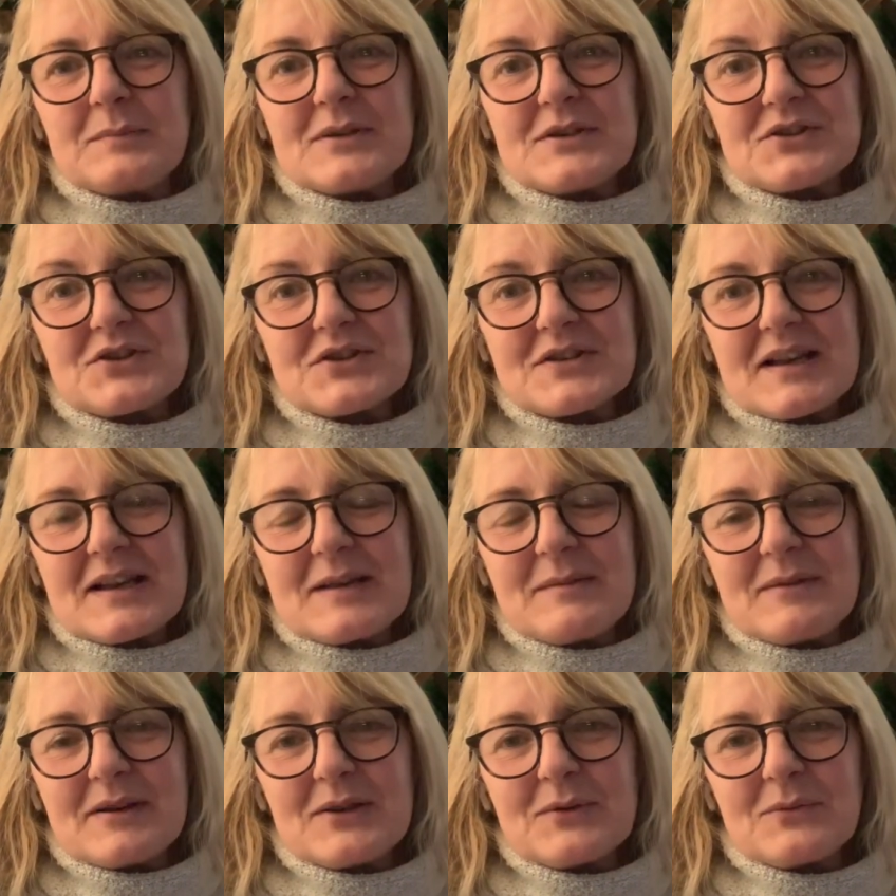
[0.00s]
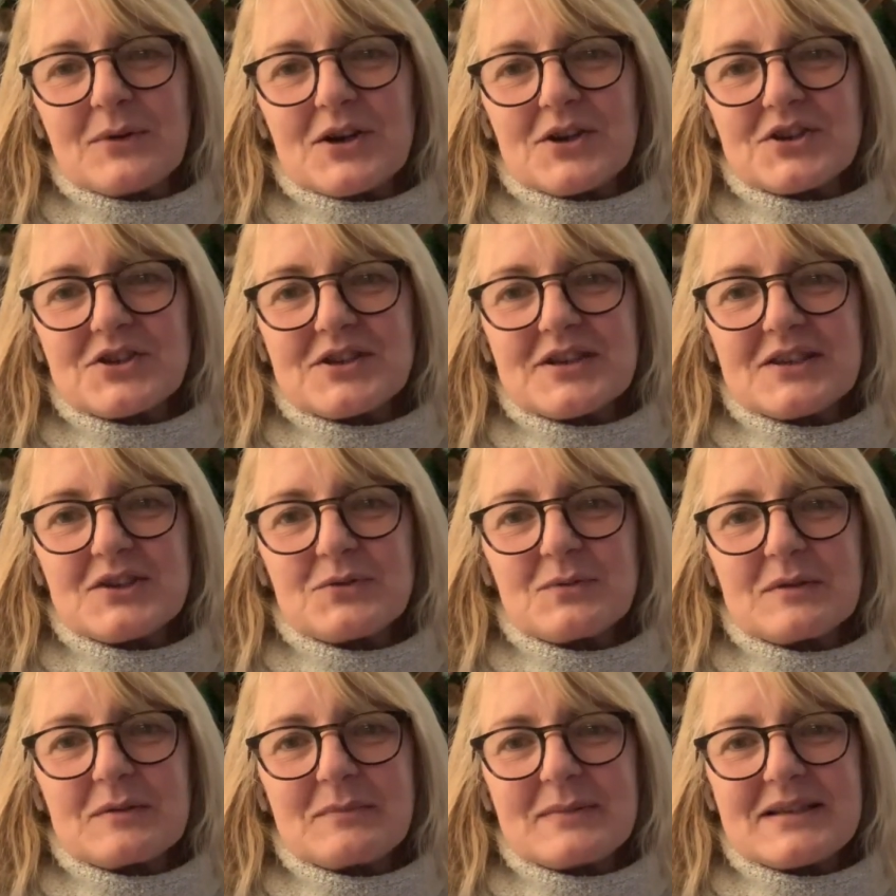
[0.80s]
Does anybody watch Stitch
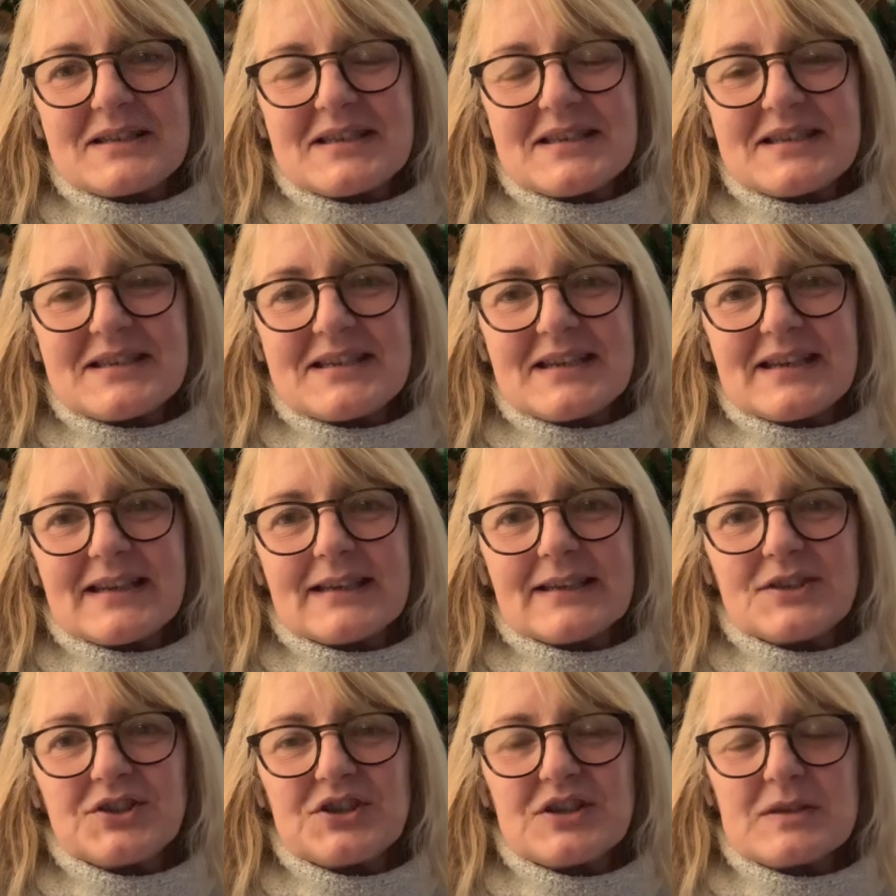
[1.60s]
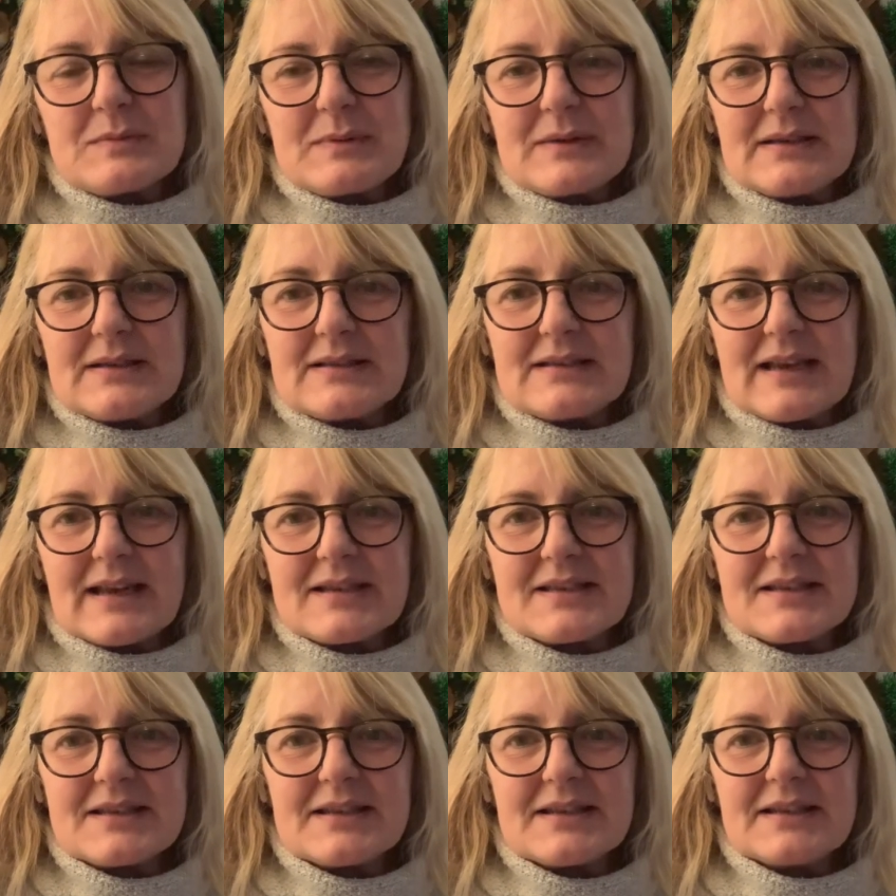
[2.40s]
with Mrs. D? She's been
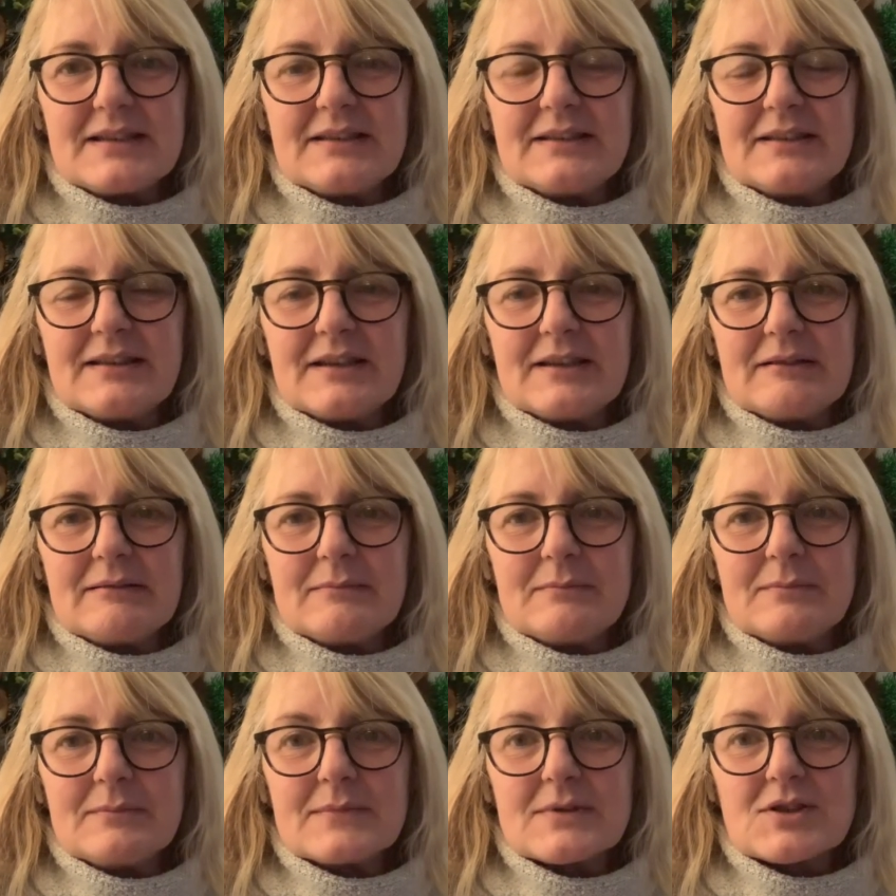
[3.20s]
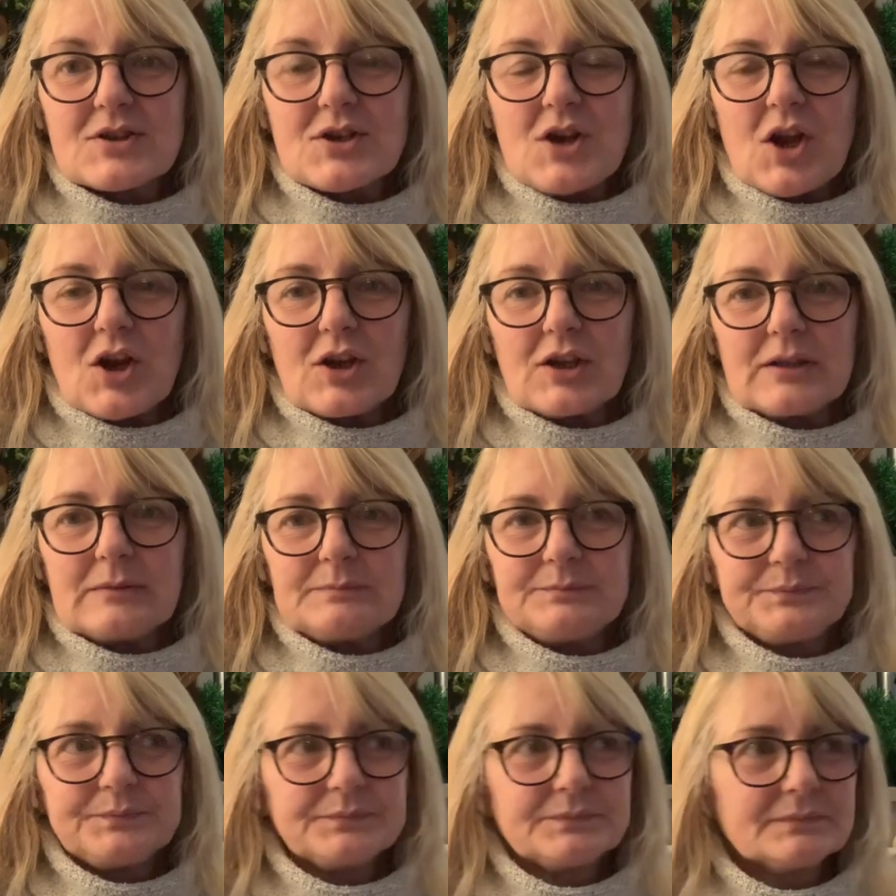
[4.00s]
testing Stollen.